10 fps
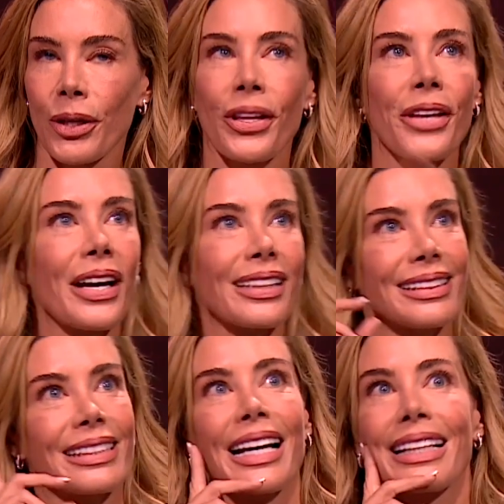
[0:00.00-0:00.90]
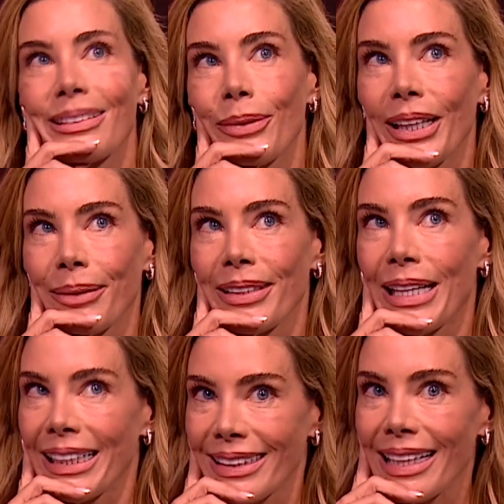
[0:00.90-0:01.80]
Although that's what
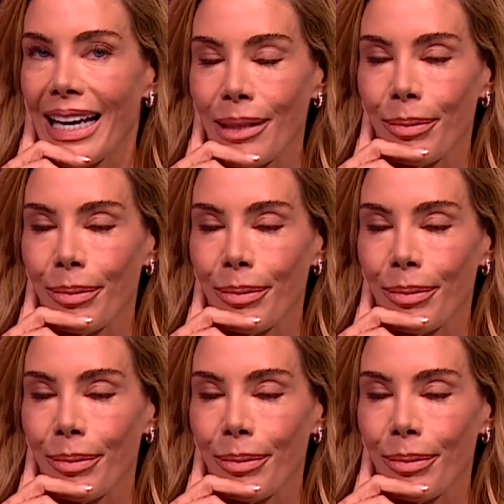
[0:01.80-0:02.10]
I say,